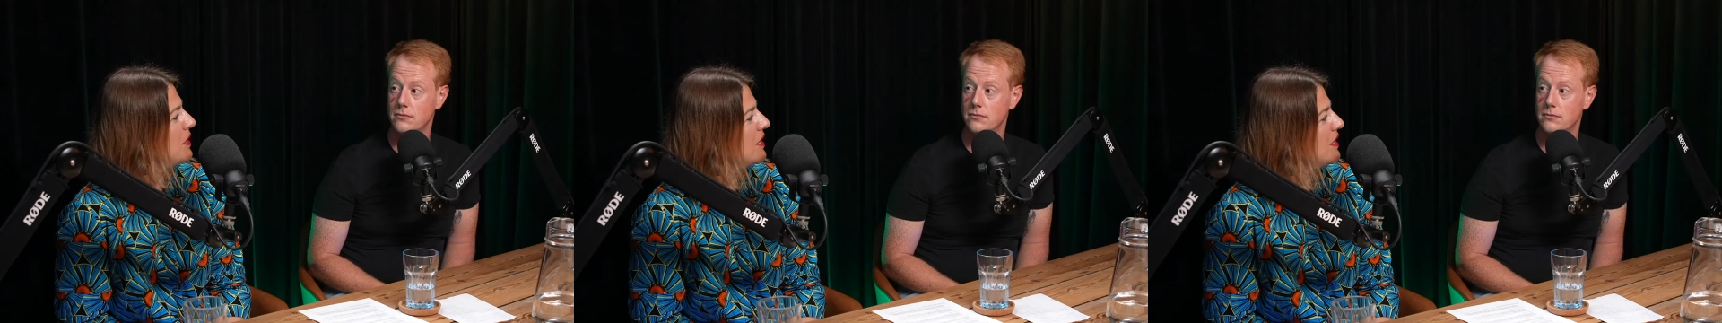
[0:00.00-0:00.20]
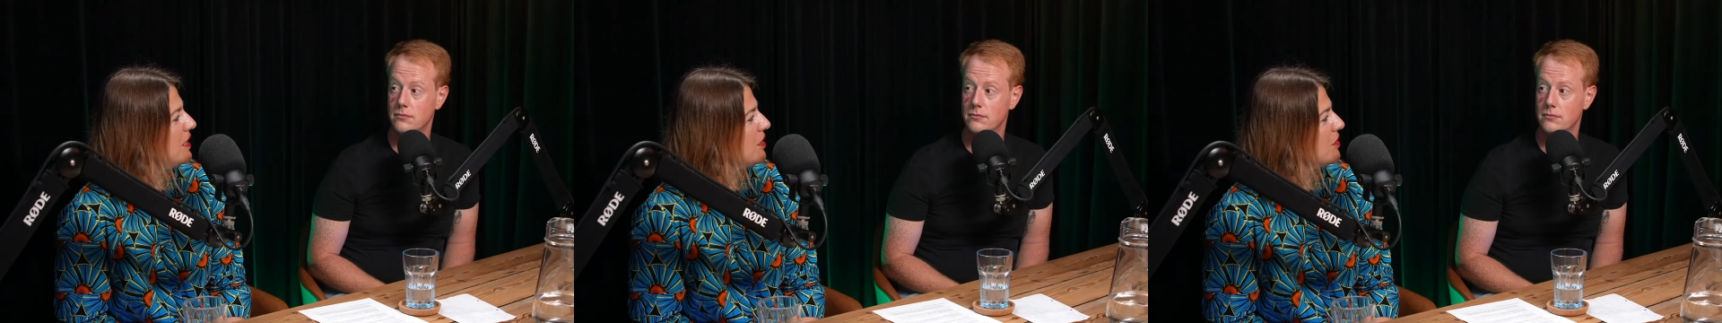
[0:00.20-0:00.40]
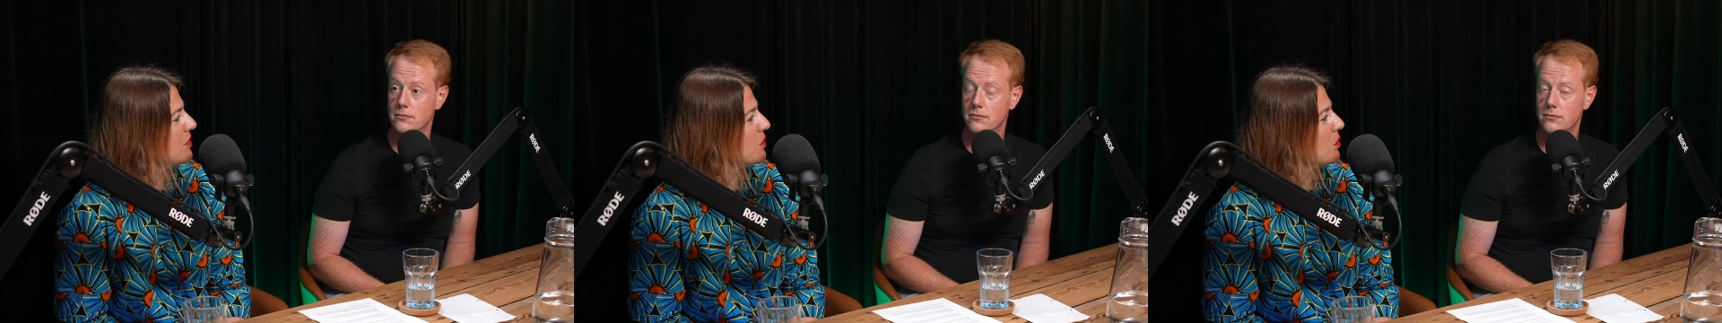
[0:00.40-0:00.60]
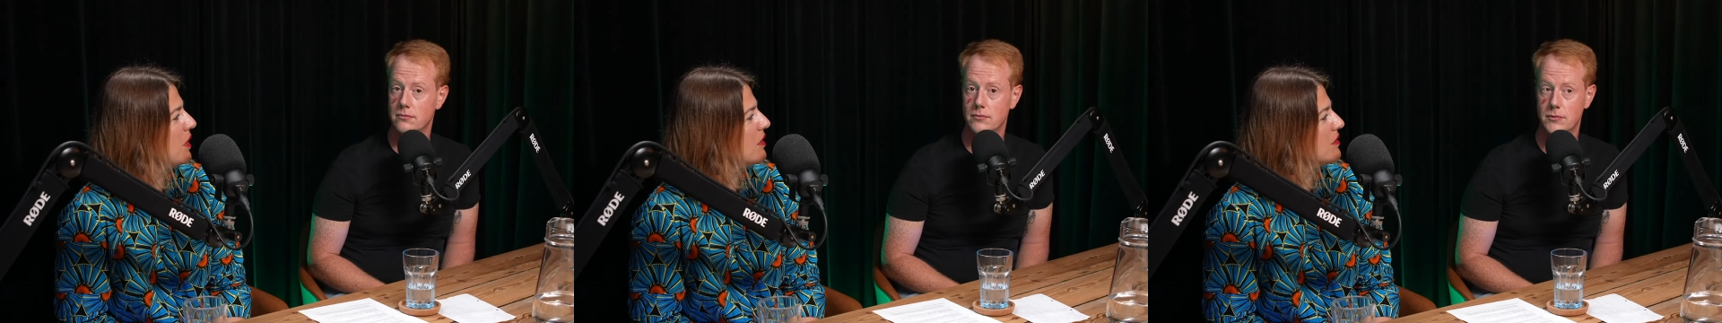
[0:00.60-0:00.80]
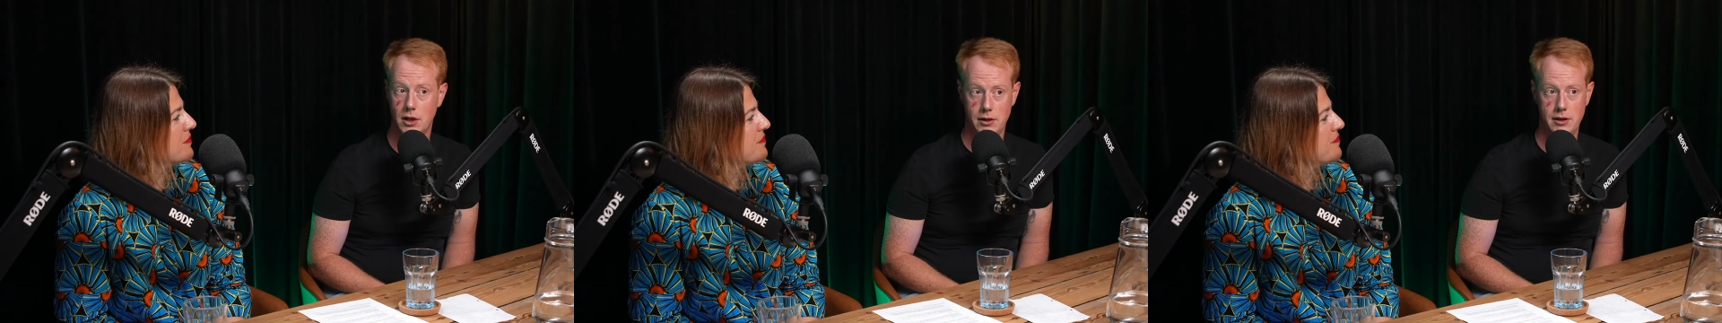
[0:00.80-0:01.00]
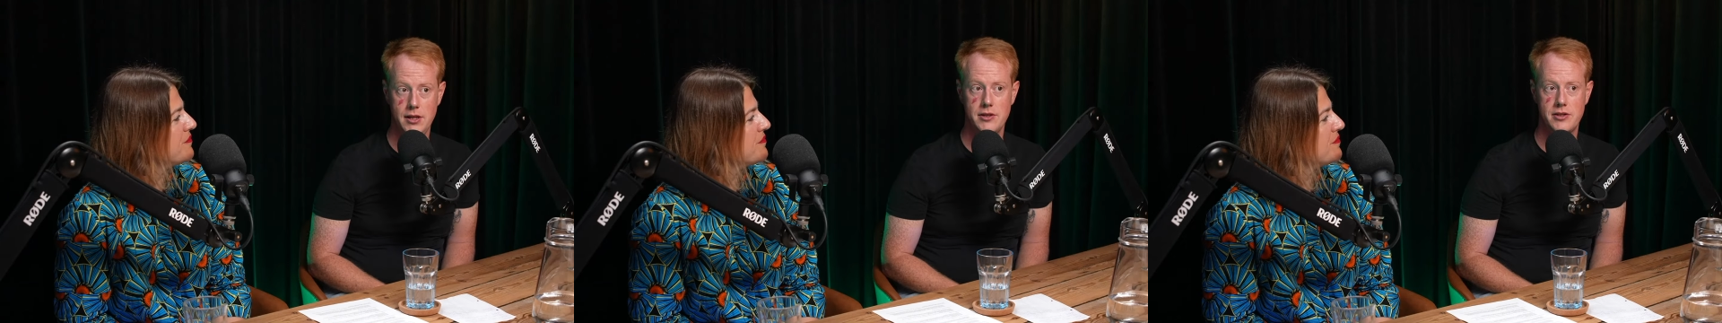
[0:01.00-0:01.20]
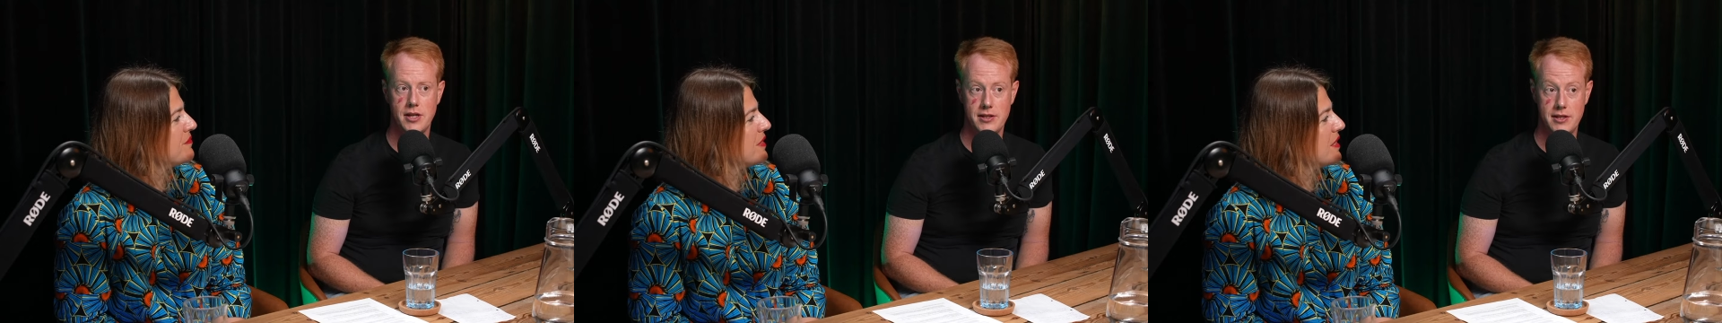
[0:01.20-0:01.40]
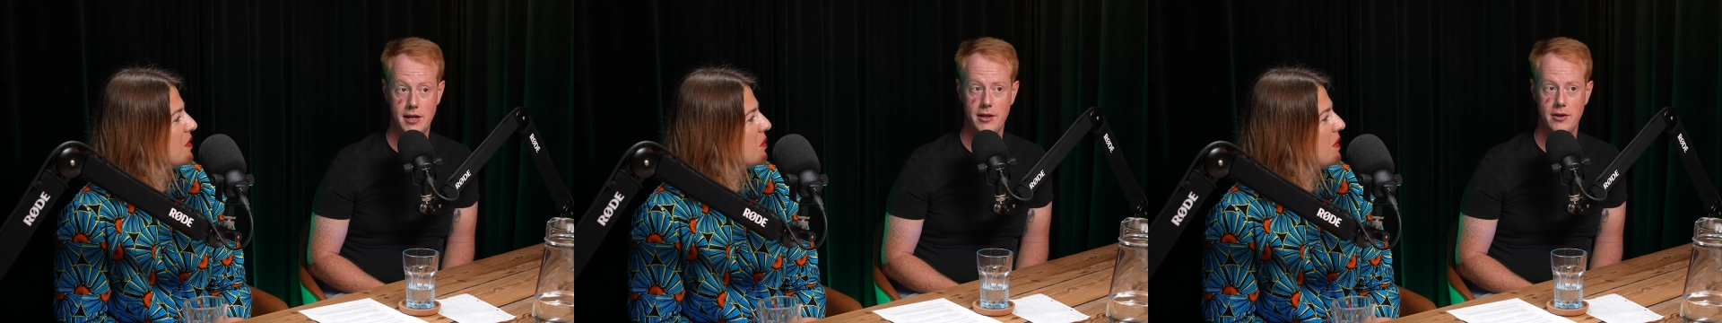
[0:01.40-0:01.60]
Speaker 1: in here as well. Yeah, it is.
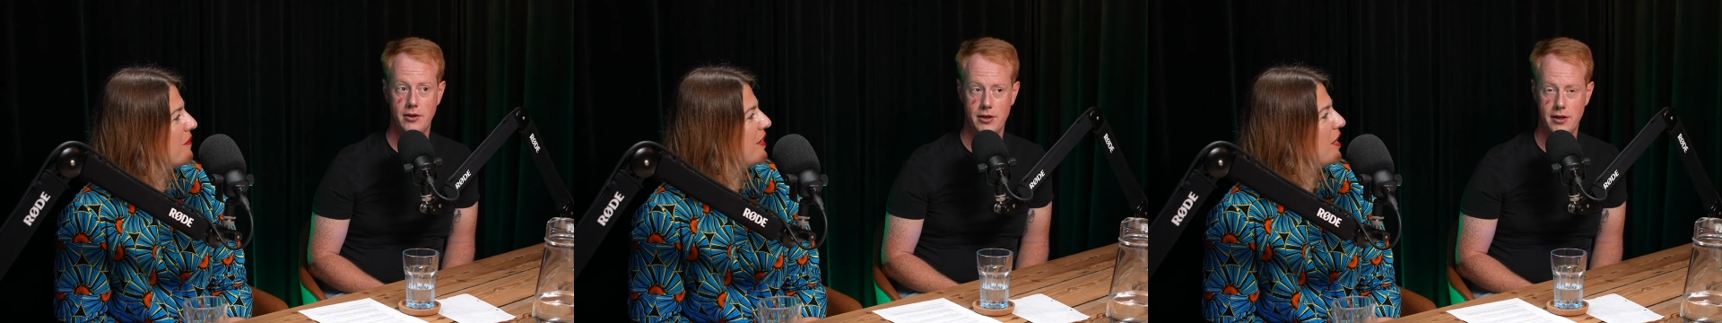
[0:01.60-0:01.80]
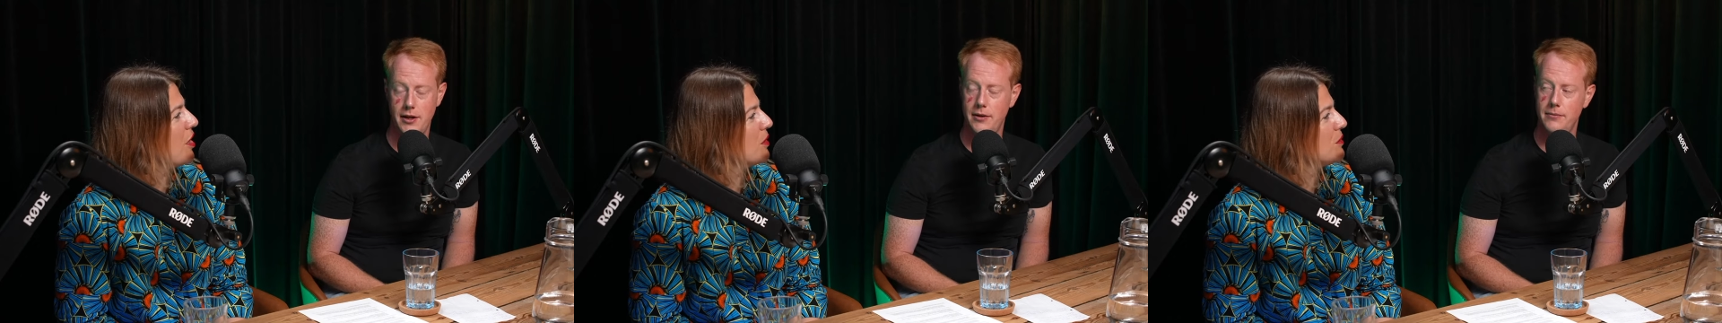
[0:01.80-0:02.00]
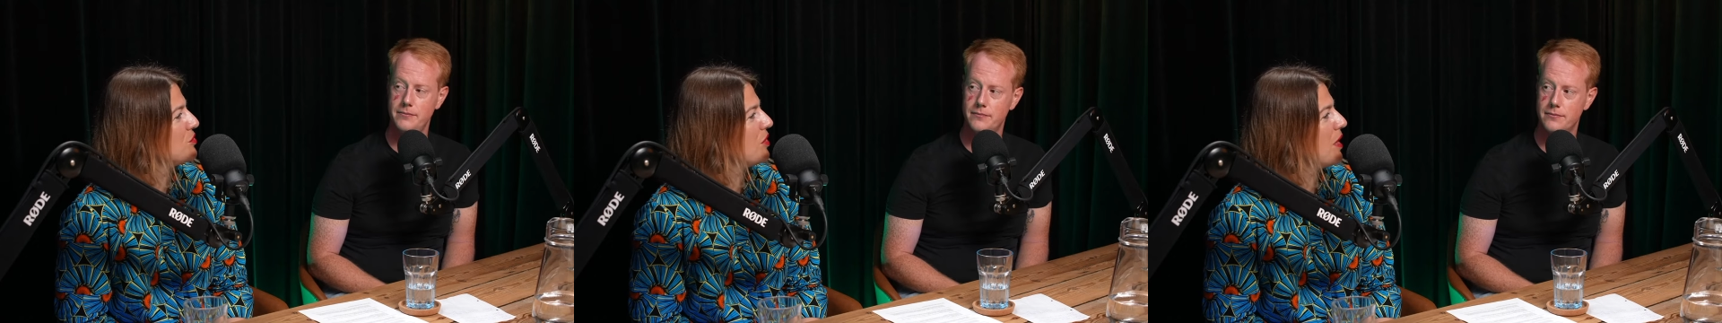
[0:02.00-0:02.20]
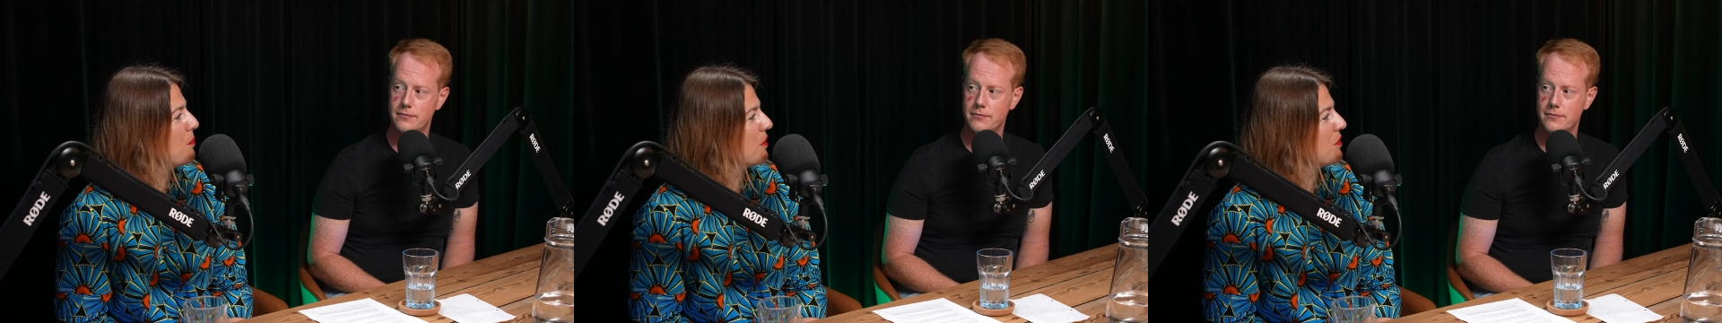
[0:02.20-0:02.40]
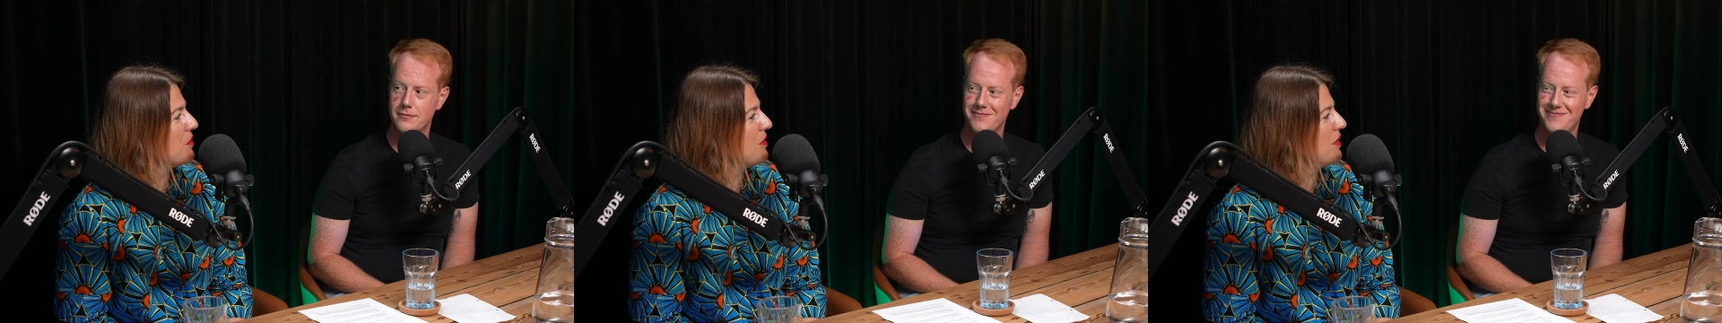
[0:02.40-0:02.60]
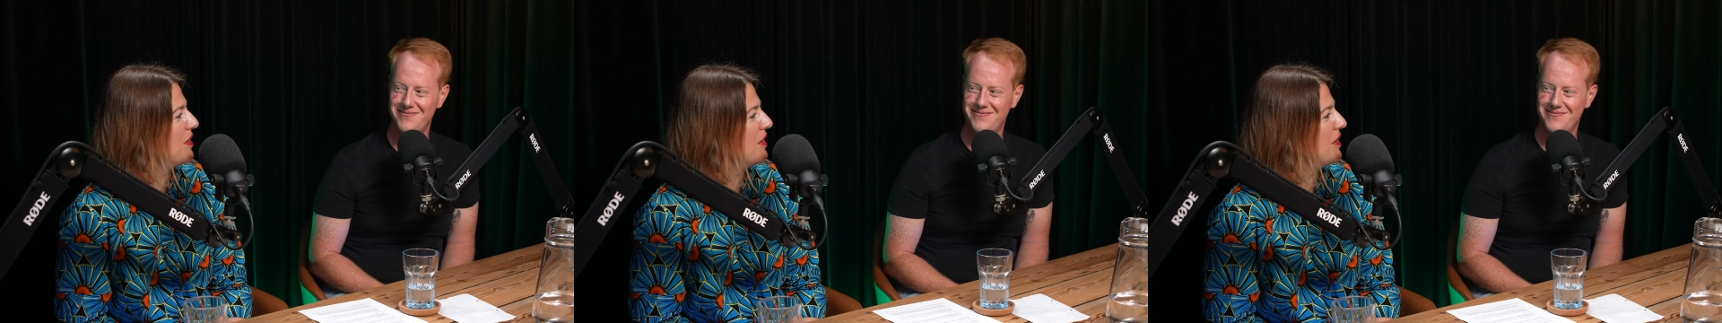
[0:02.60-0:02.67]
It's getting we're having our own tropical